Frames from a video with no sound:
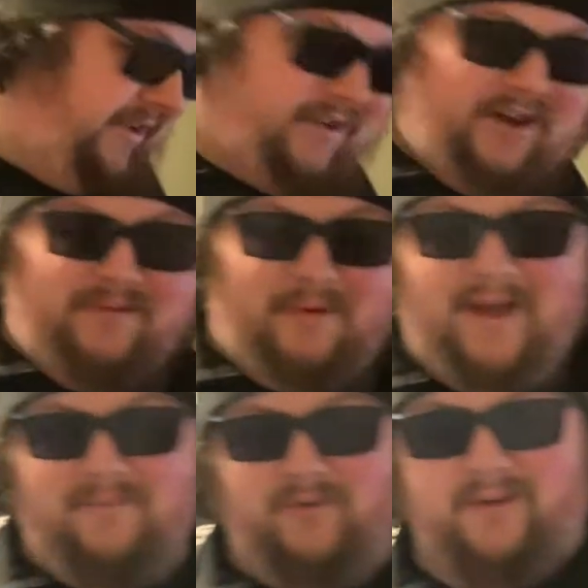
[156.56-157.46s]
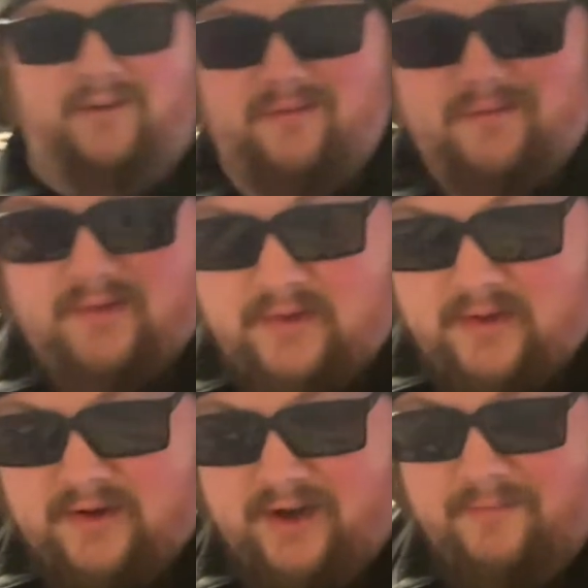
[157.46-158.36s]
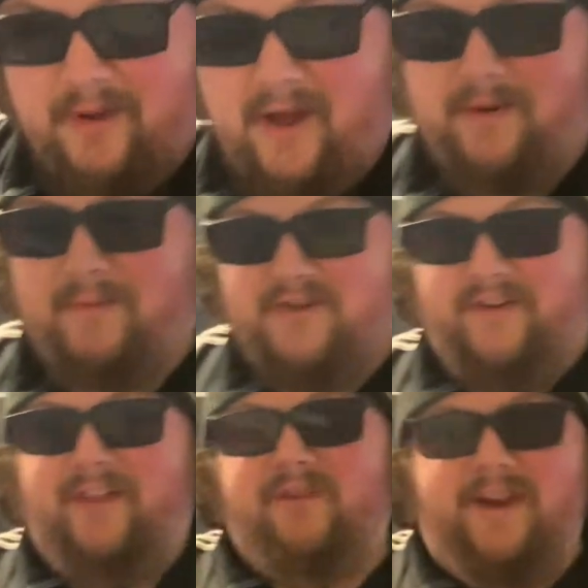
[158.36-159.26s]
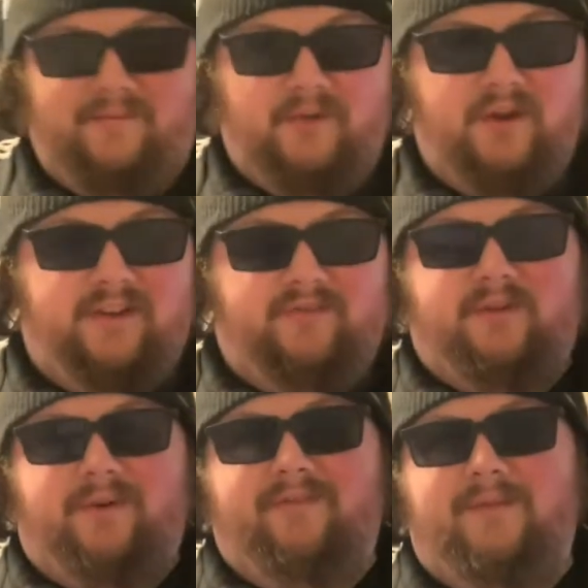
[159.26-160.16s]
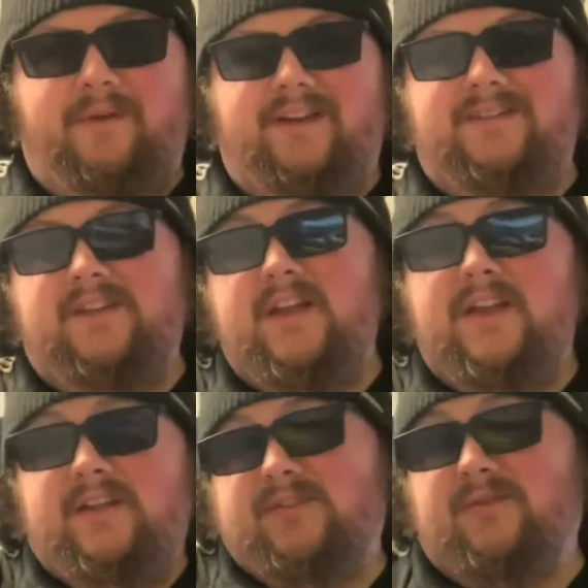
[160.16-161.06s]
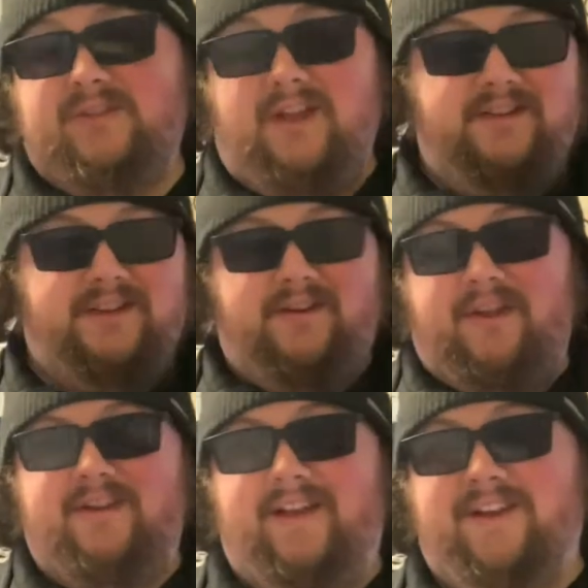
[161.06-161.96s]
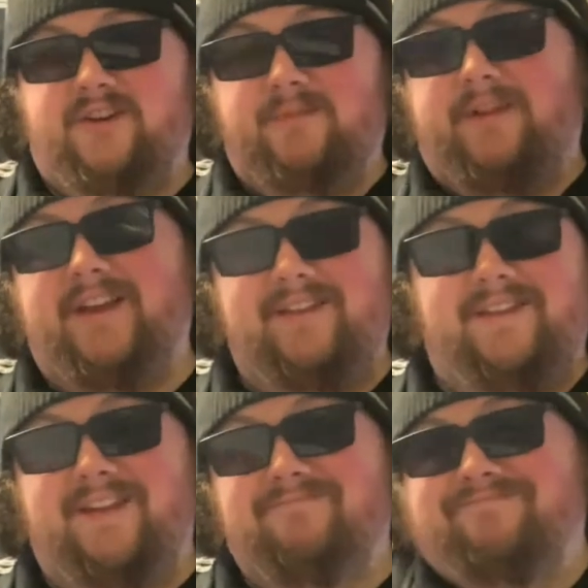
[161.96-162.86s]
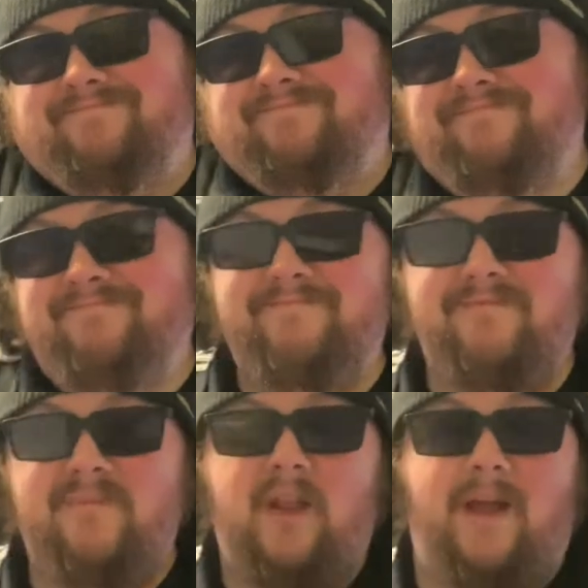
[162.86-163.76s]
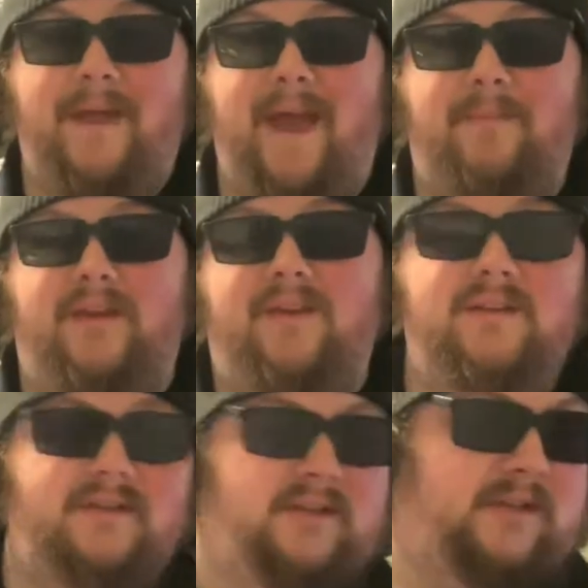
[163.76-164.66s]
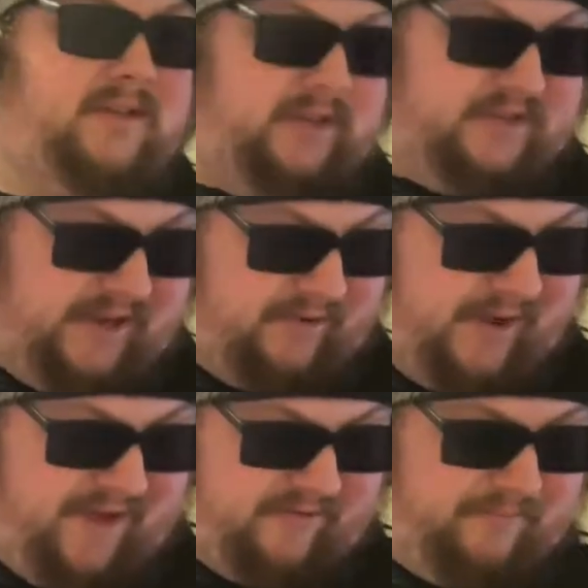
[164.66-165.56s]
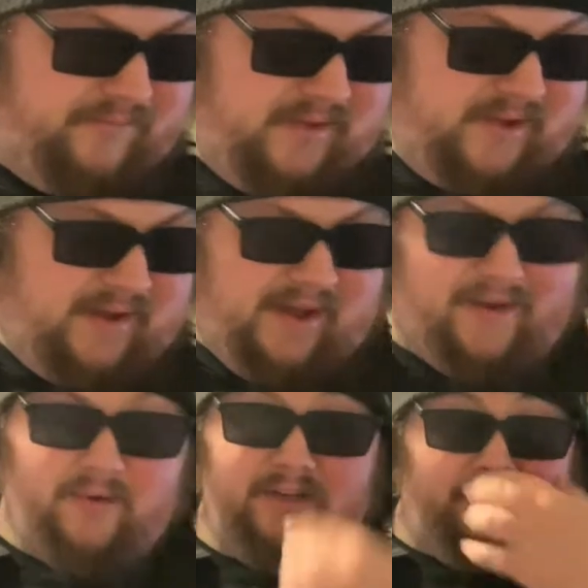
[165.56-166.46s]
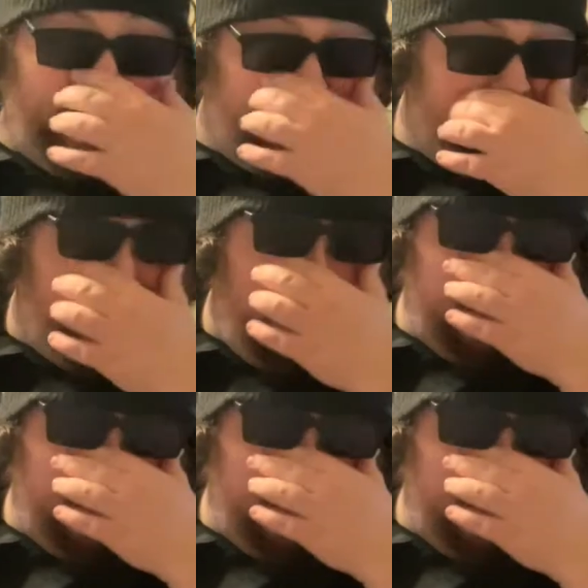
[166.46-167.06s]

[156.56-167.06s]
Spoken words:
you're getting a pop and a bunch of other random goodies for 25 bucks. So as long as I don't get like a duplicate, then I'm happy because I don't have them. I don't expect these pops